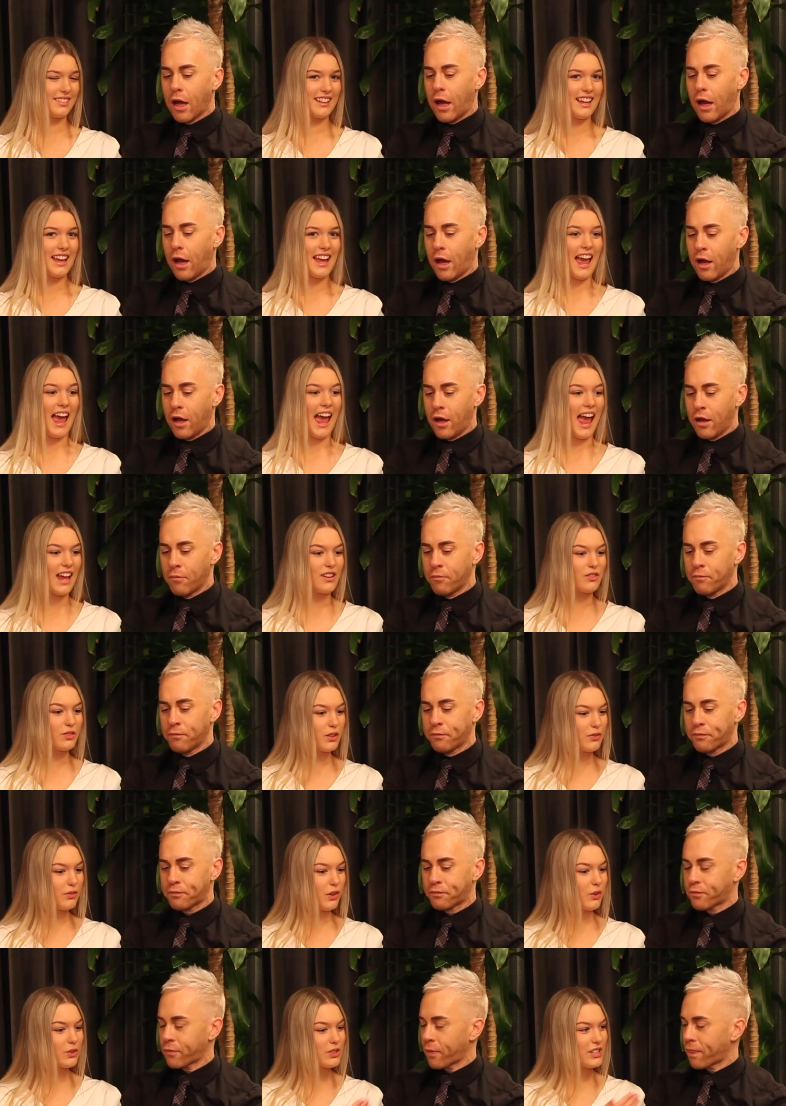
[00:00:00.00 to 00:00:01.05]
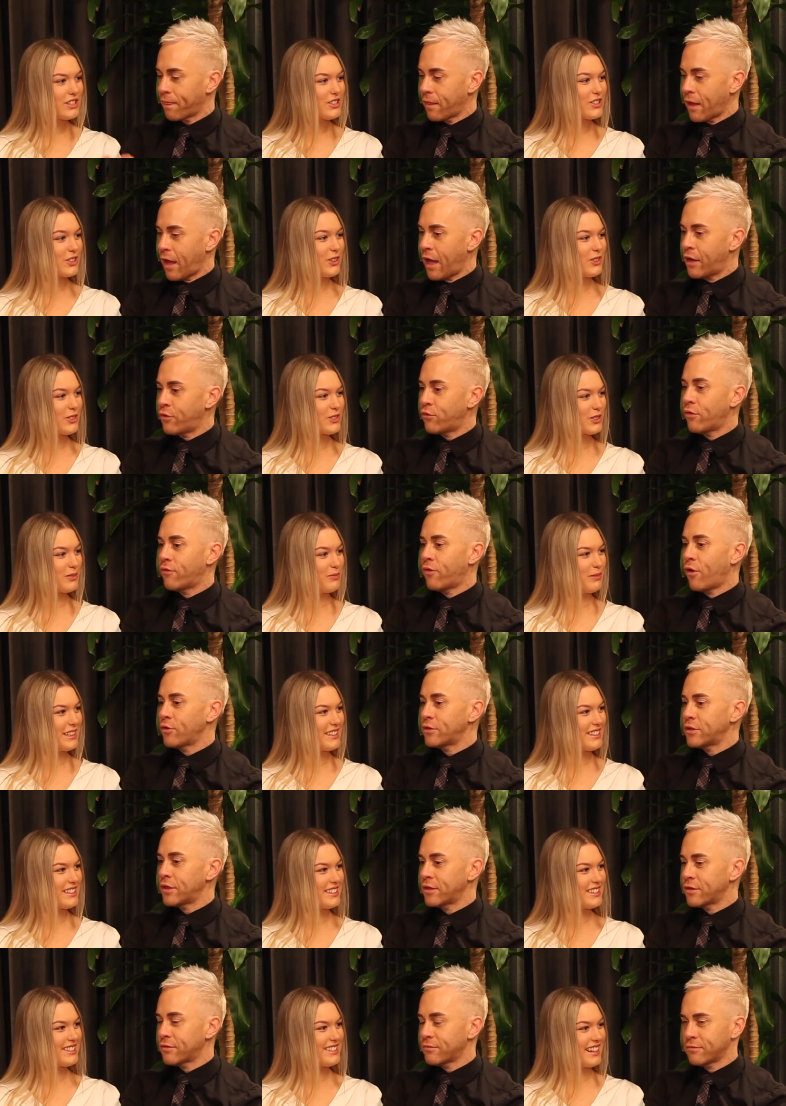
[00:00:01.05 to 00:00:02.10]
Speaker 1: um, and Revolting Children, and Revolting... which
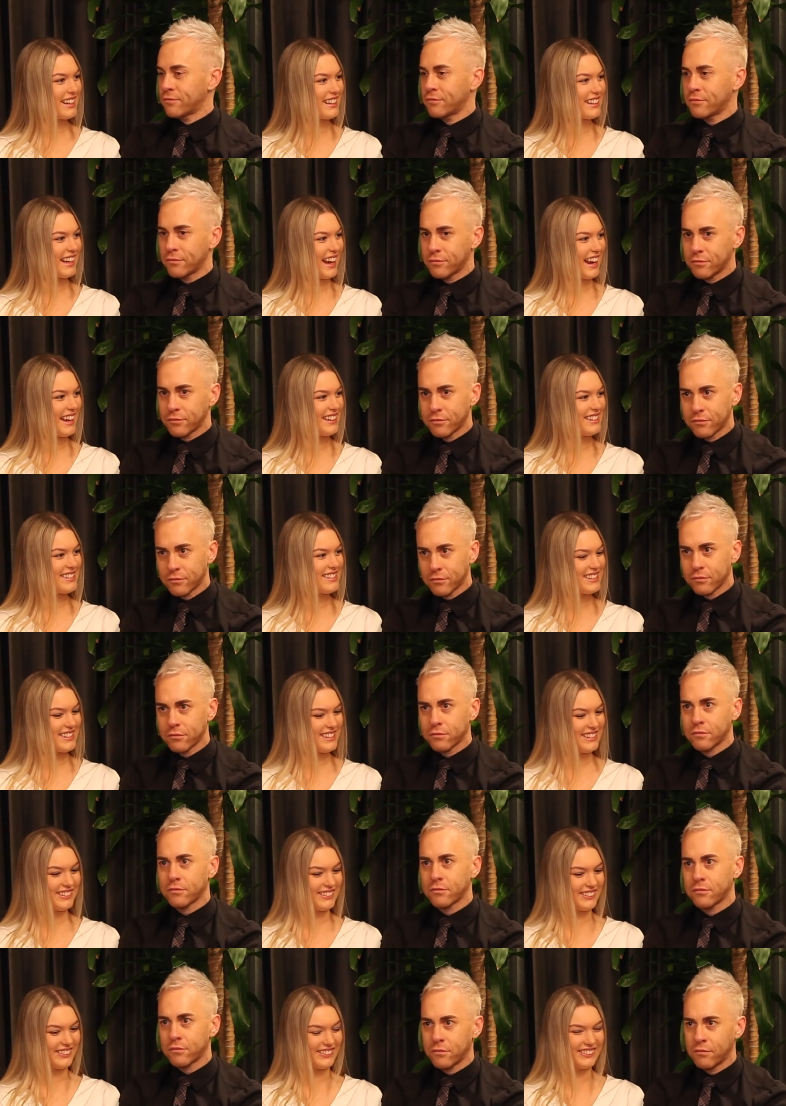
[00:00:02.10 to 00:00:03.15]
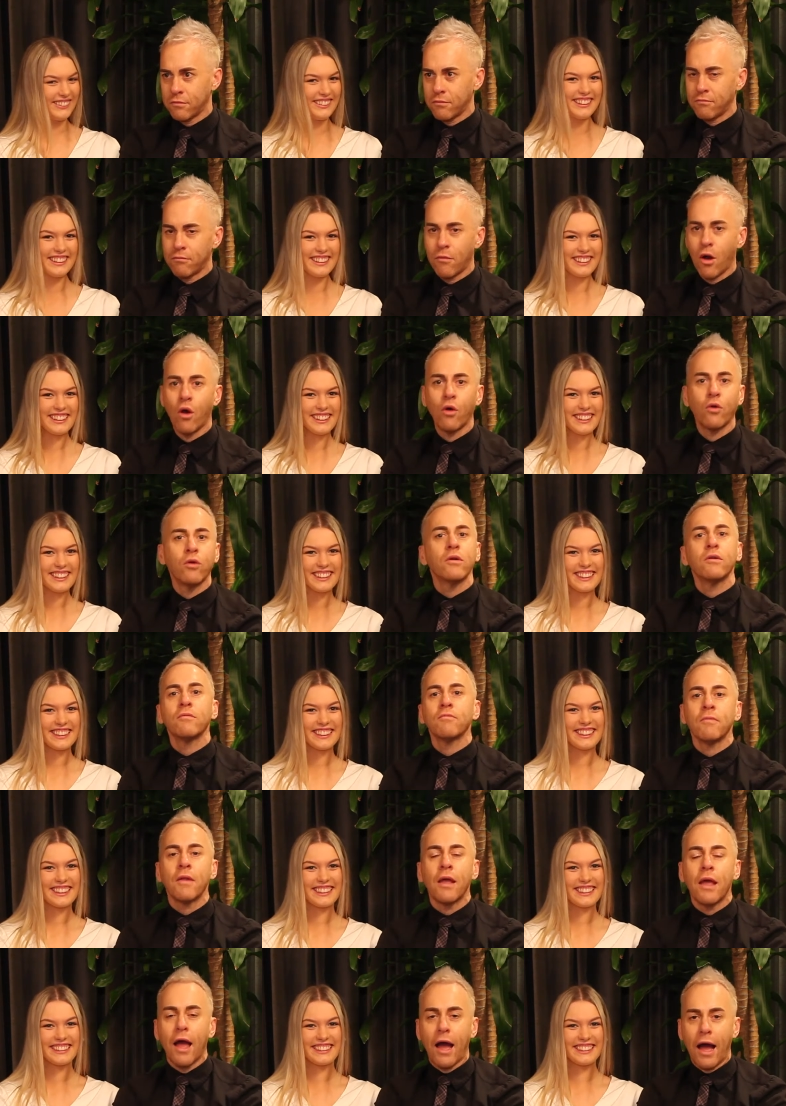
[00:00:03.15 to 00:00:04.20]
is dedicated to you,
Speaker 2: Mole.
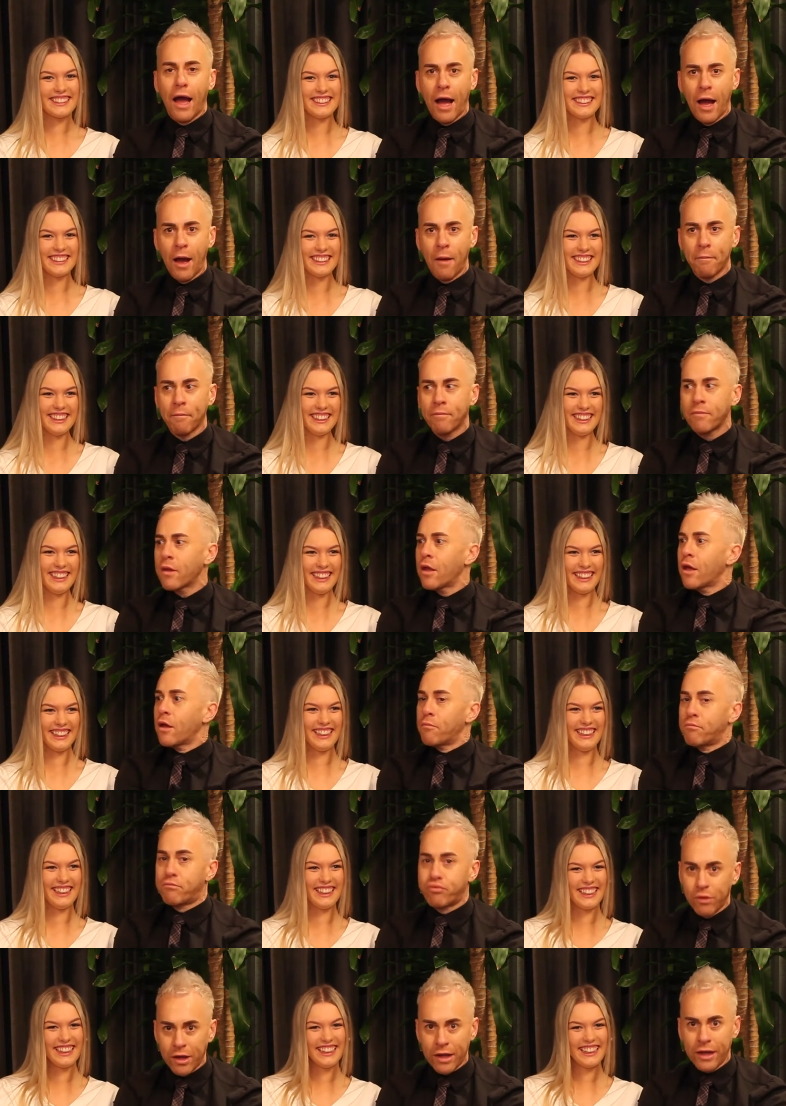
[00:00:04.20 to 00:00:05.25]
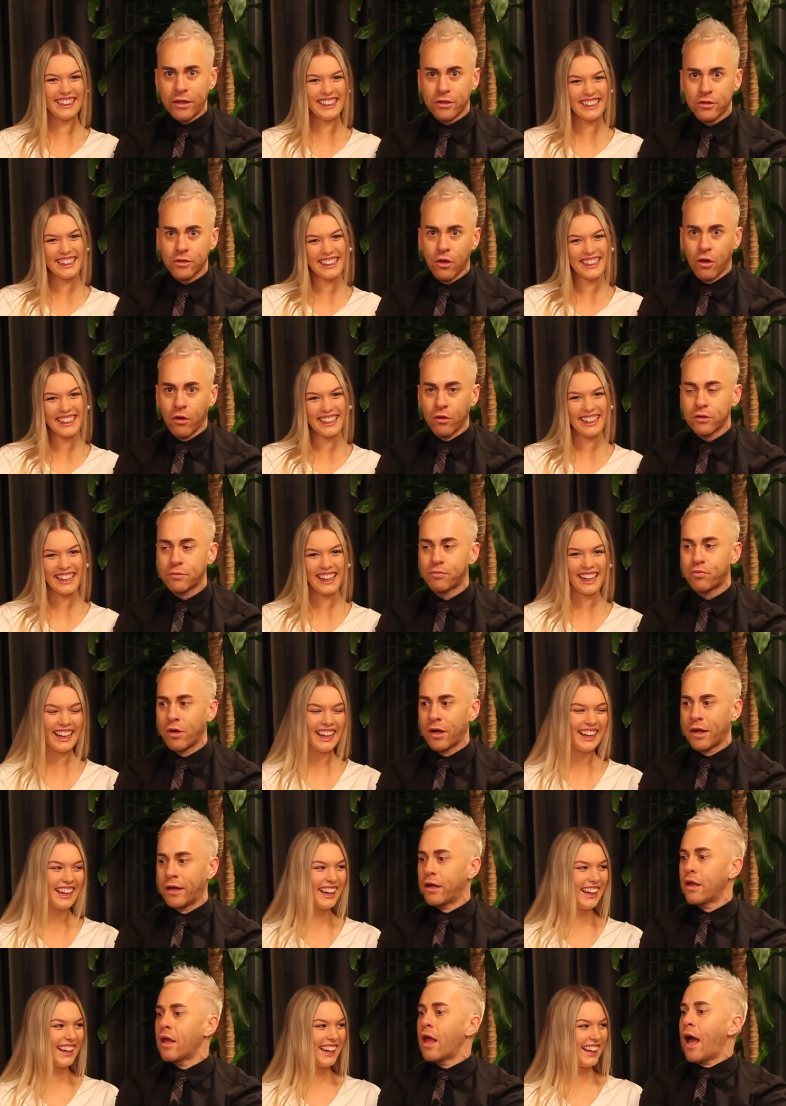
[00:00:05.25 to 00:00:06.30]
Um, brilliant songs,
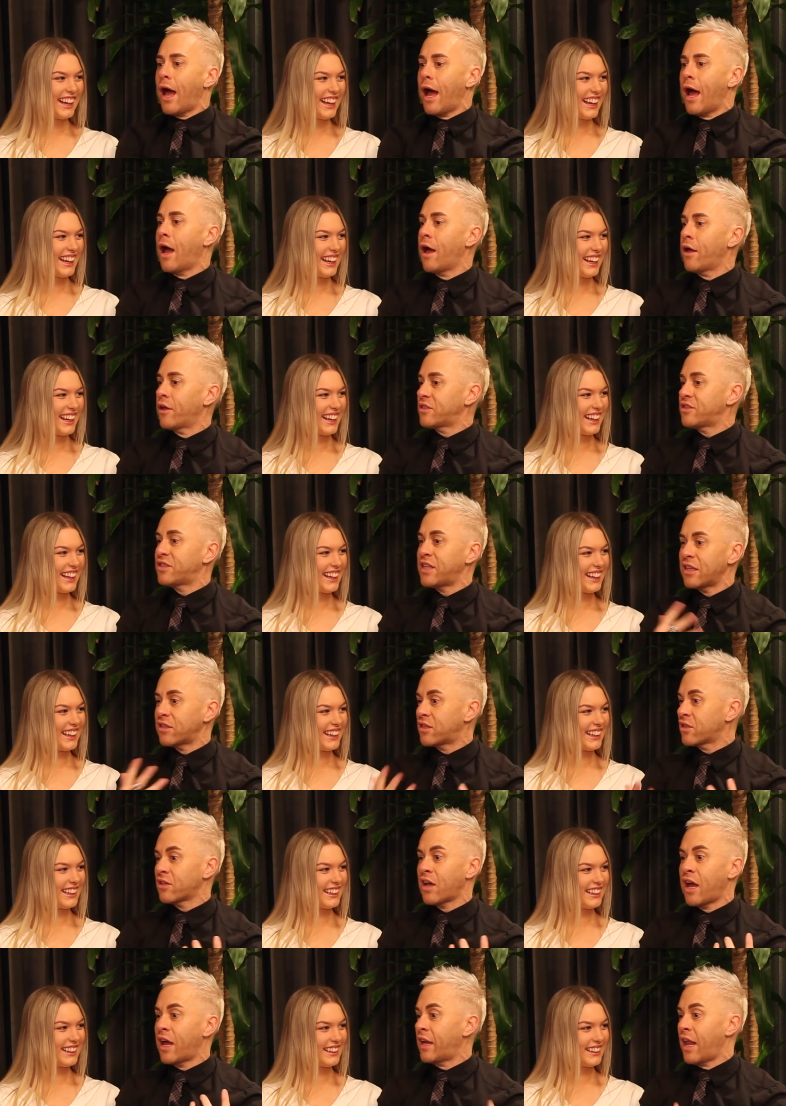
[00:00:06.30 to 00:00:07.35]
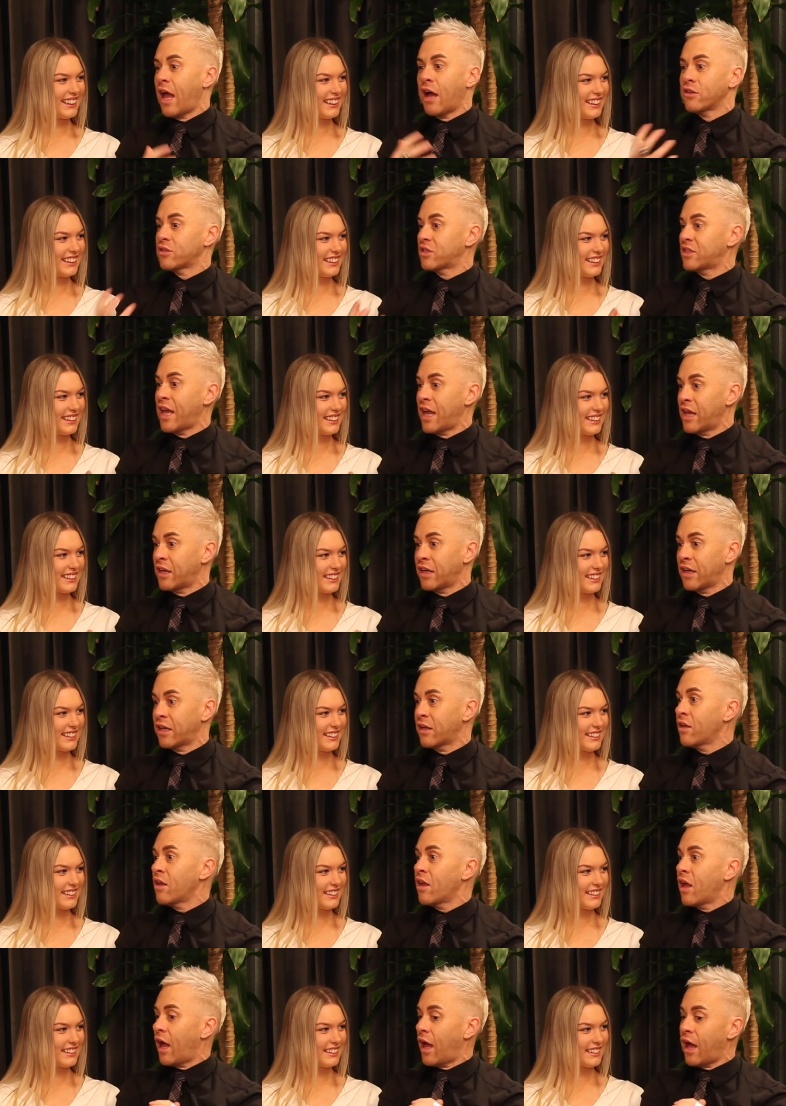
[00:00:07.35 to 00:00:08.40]
brilliant. Uh, set design, outstanding.
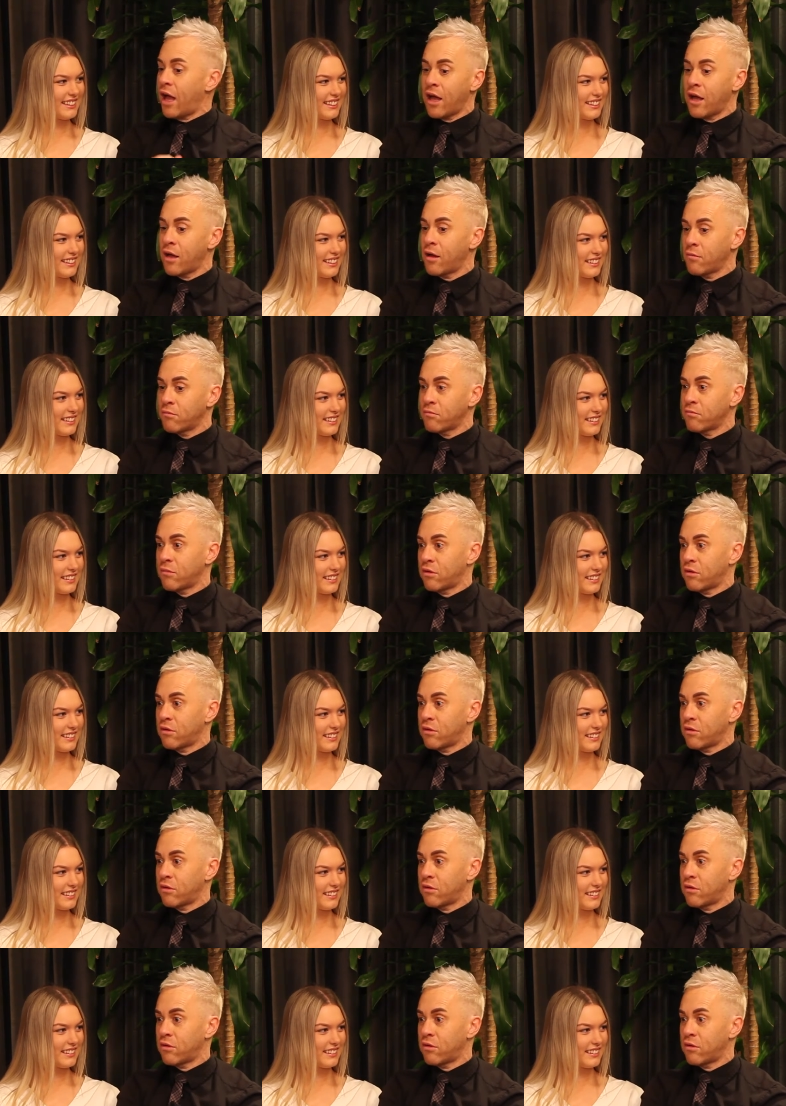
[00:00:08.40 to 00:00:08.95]
Um,